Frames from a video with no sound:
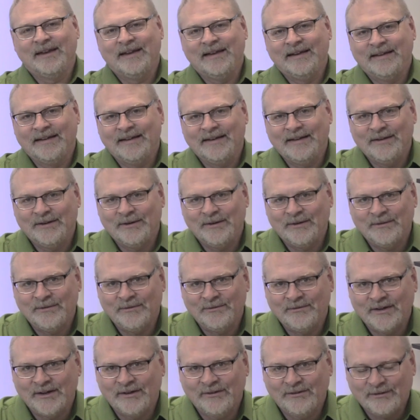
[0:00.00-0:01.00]
he did know
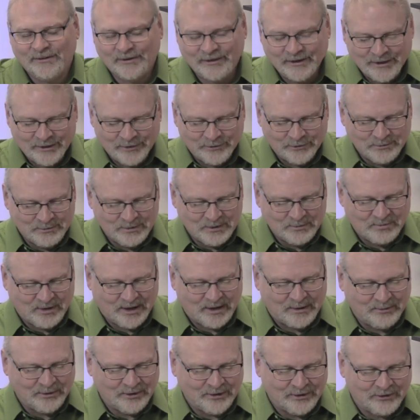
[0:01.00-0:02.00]
eventually it would be
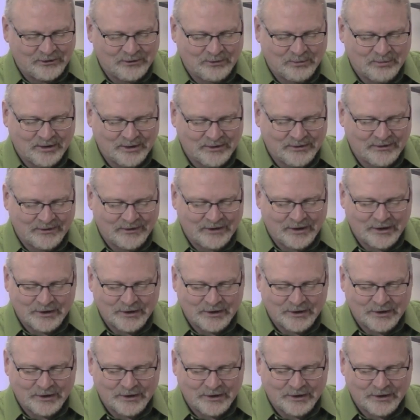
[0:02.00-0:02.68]
published, but